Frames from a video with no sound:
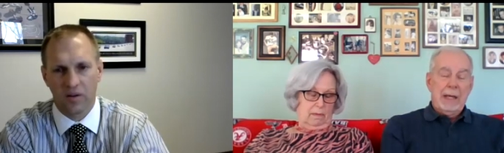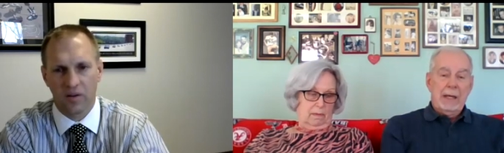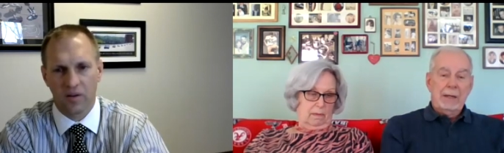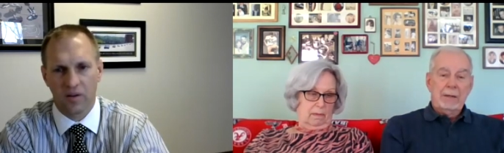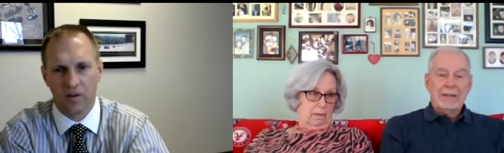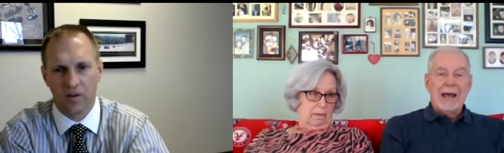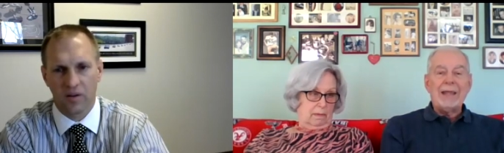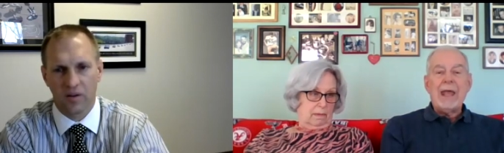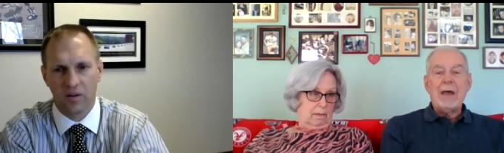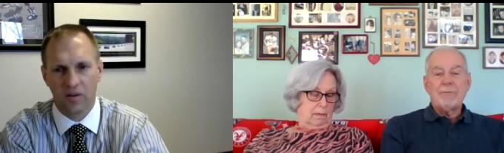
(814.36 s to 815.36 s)
Speaker 1: and
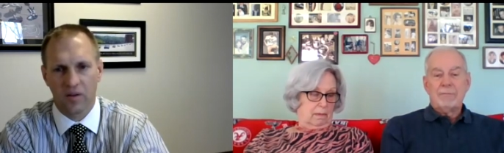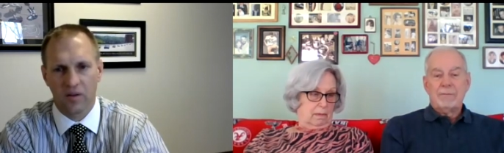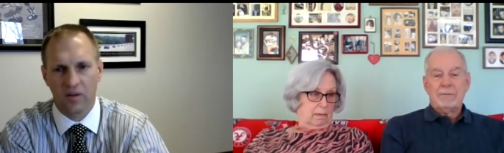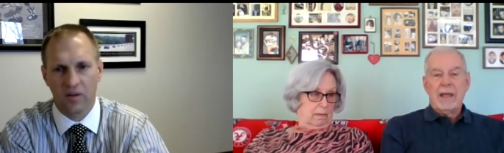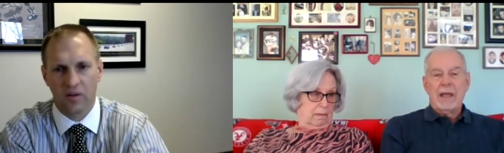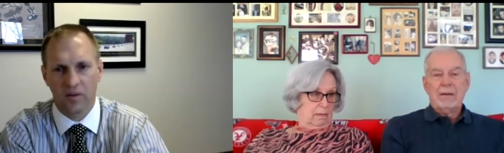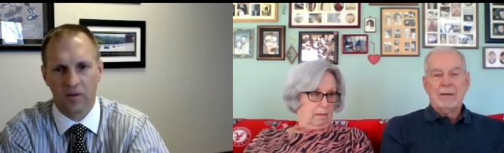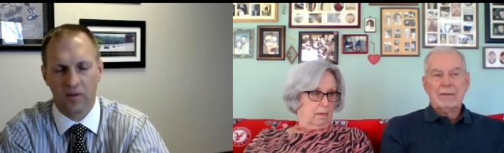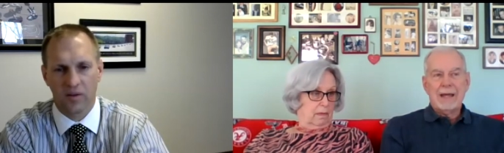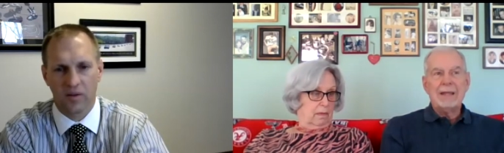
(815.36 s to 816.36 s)
not have
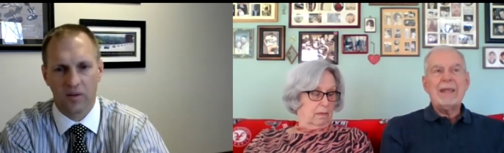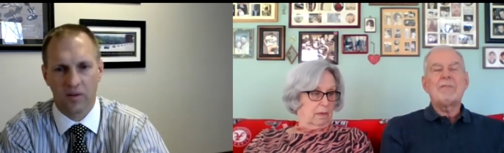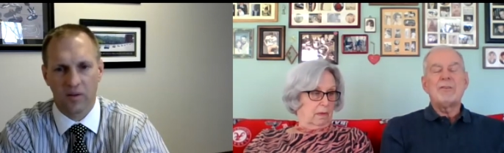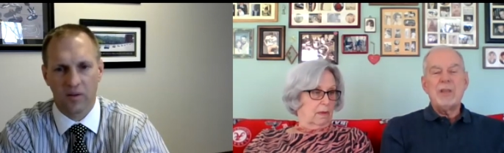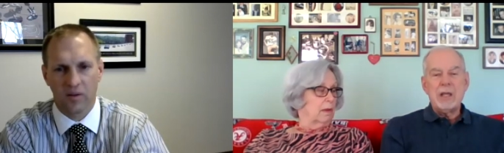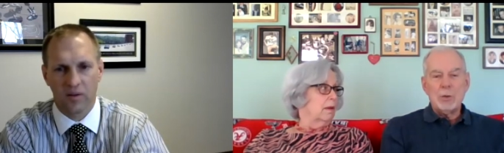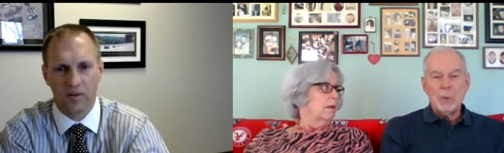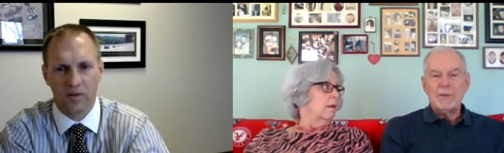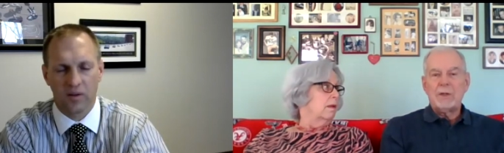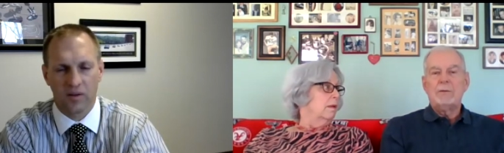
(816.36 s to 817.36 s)
not have to
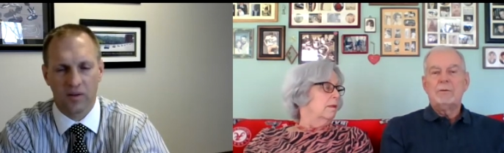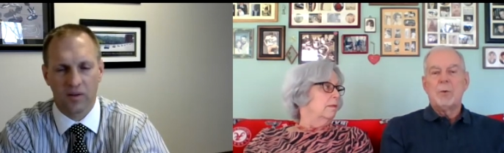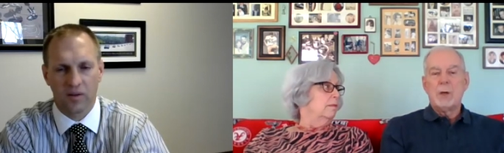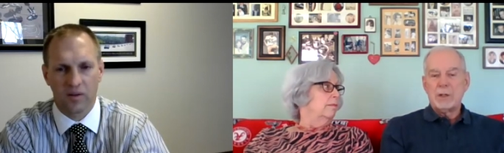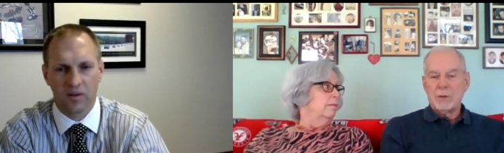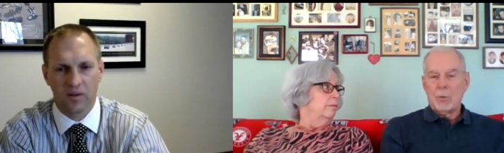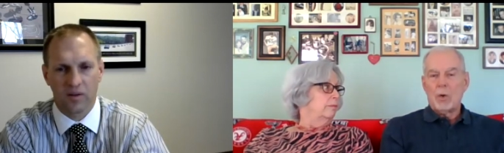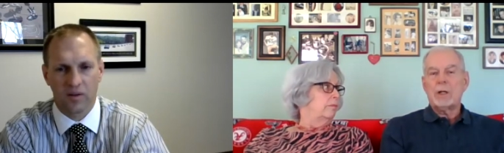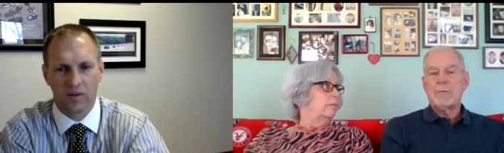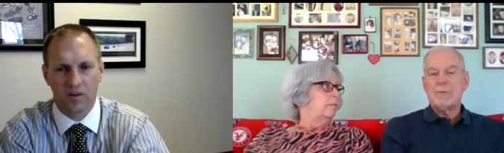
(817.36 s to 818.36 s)
deal with going into
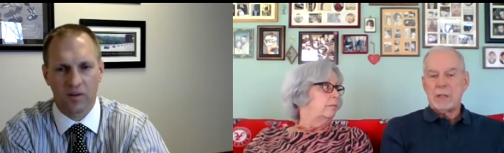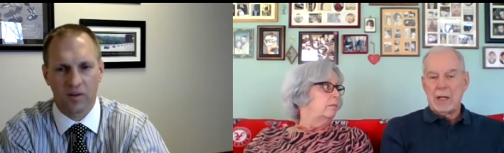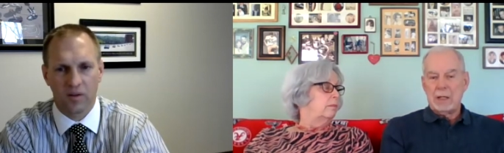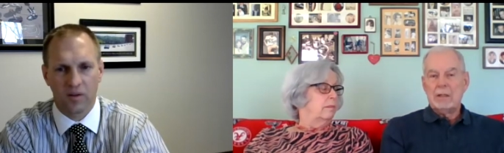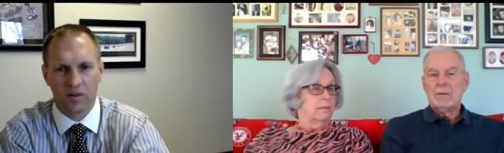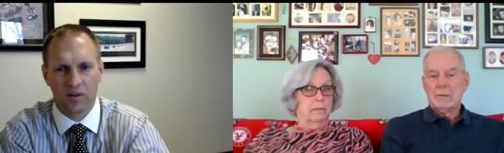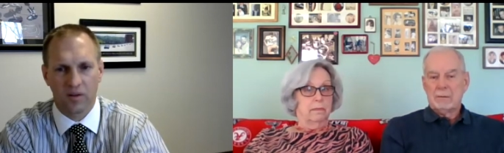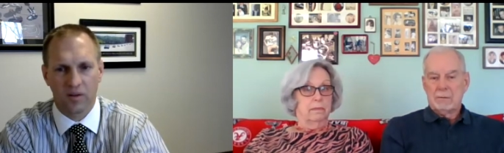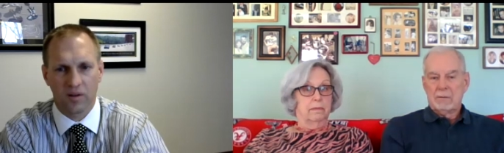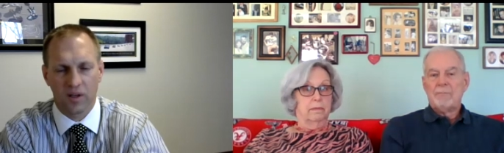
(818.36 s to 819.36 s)
work every day.
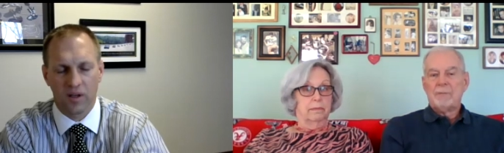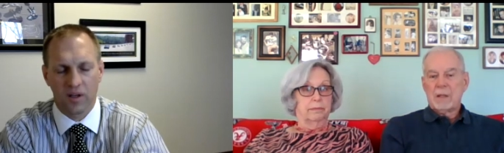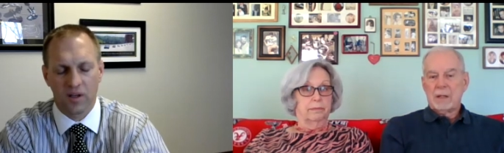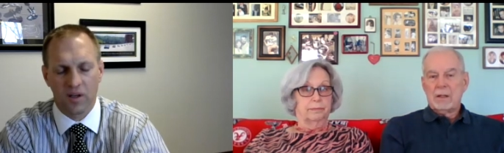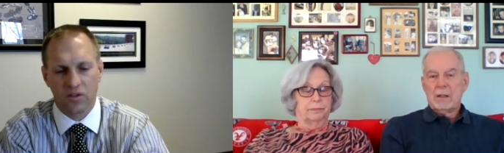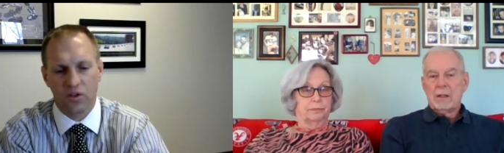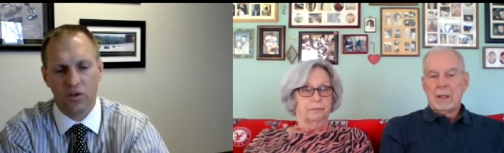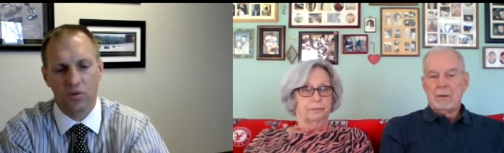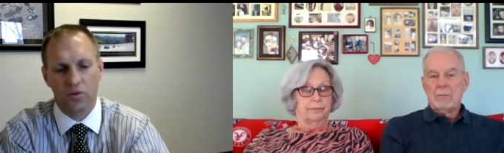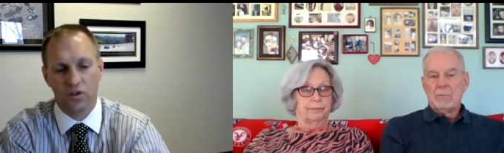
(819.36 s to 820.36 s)

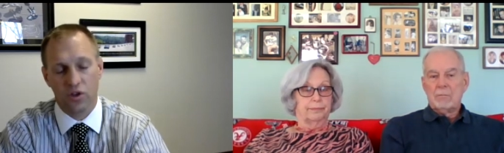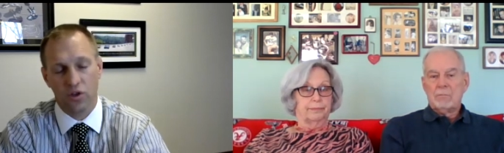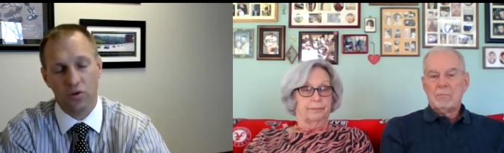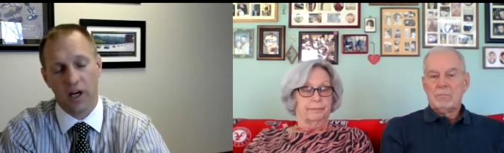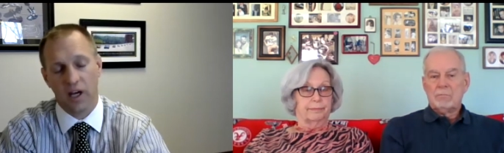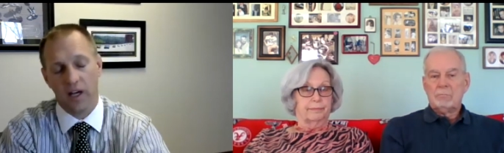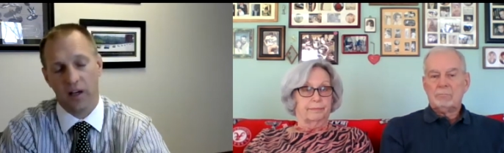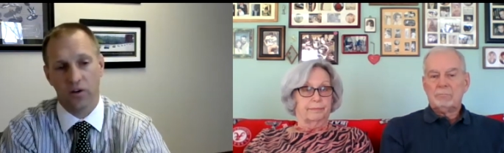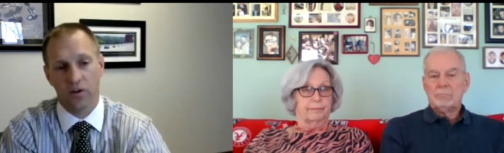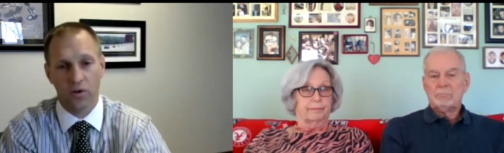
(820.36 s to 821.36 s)
Speaker 2: So you so you
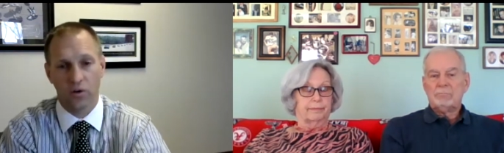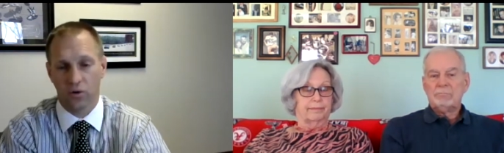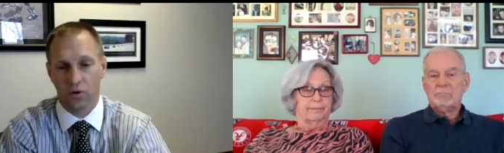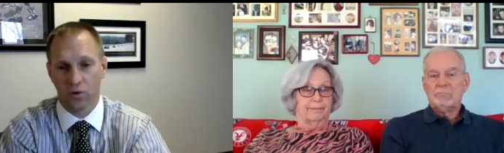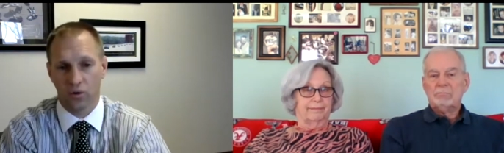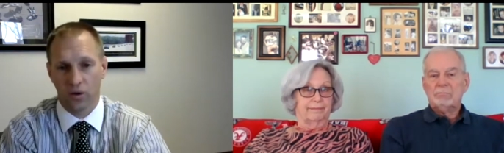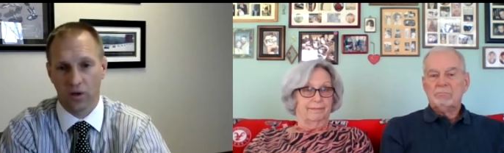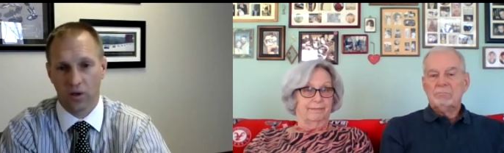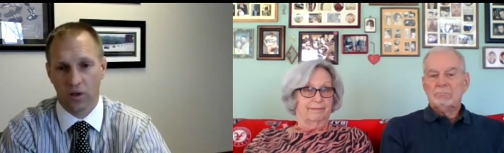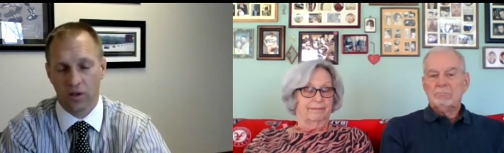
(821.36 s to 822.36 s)
kind of
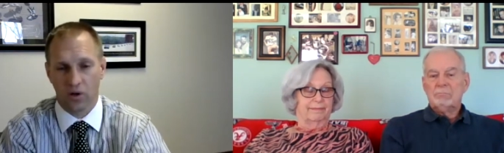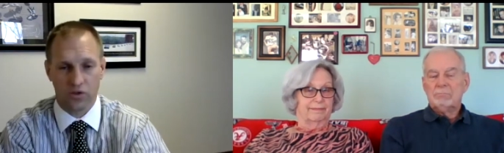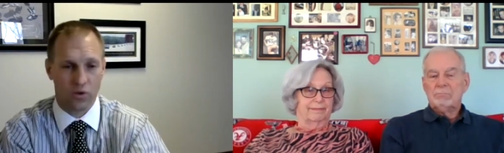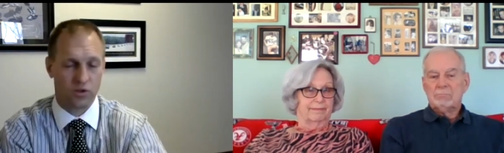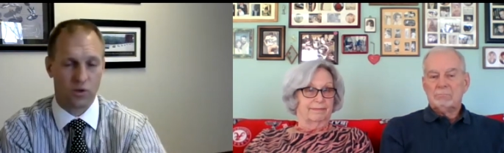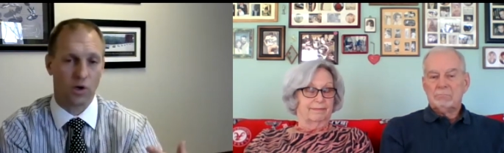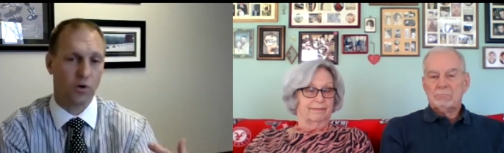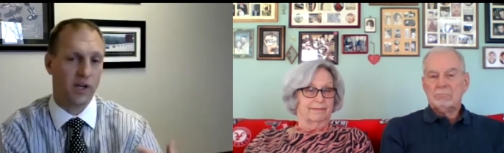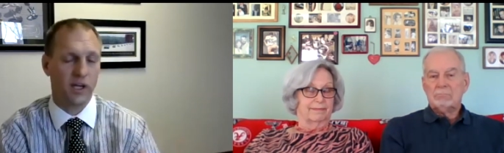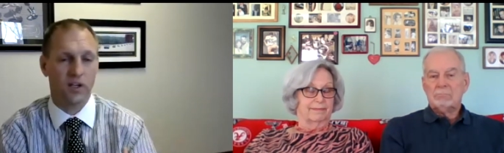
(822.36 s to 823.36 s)
knew, you know,
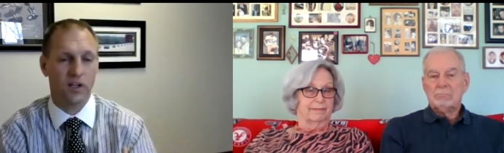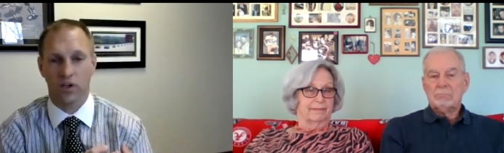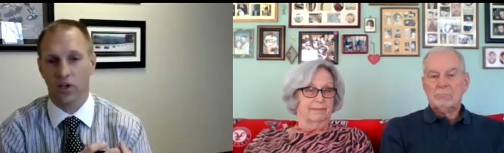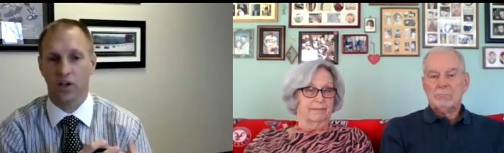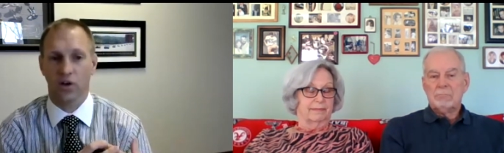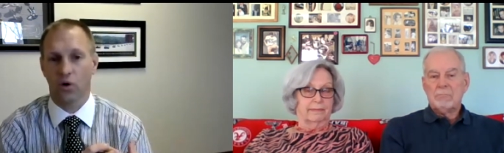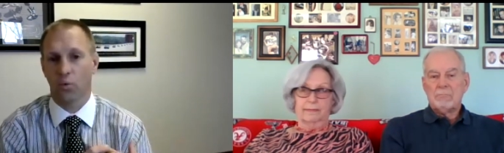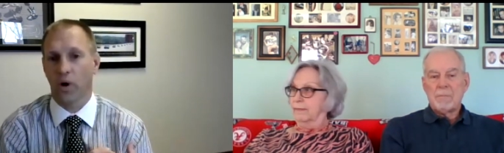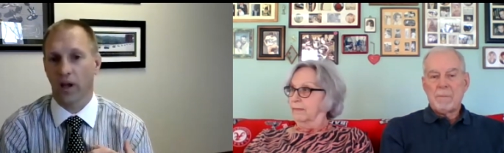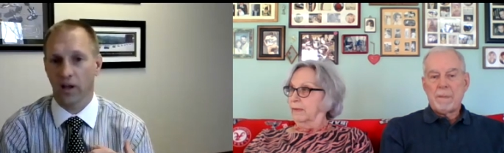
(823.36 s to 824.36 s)
so so going into it,
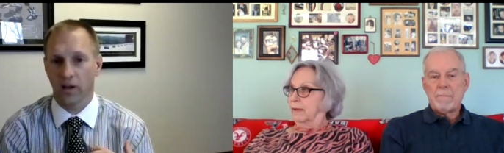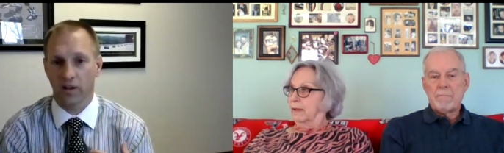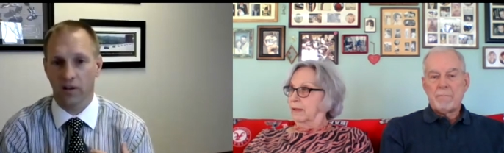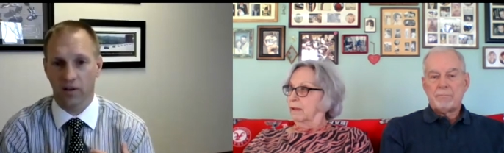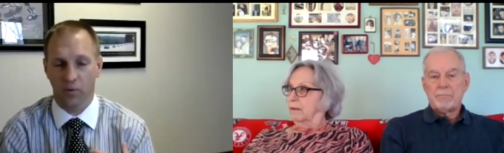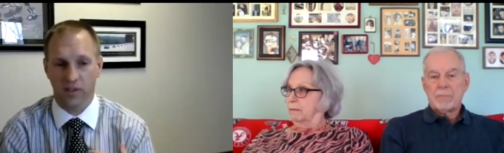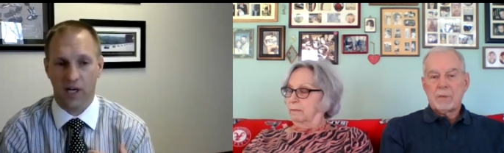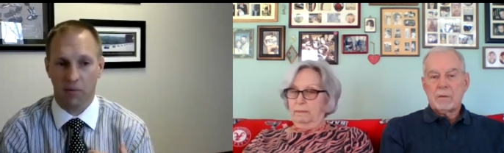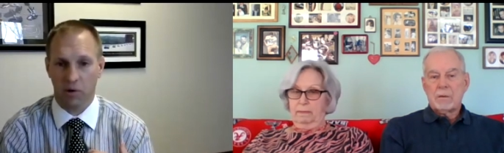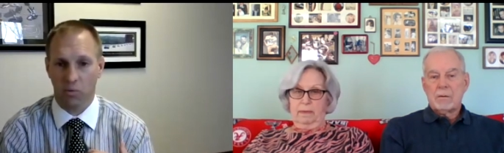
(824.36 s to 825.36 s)
you didn't know when
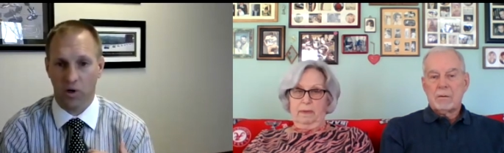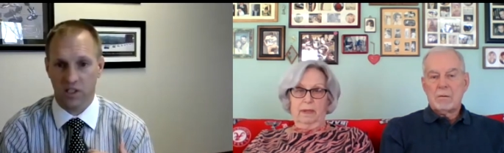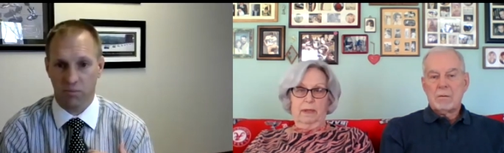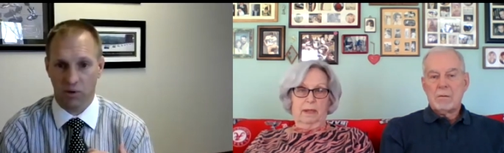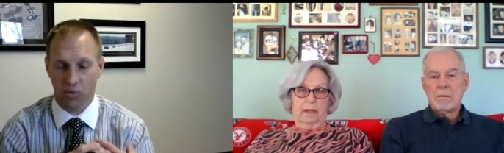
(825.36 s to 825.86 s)
the retirement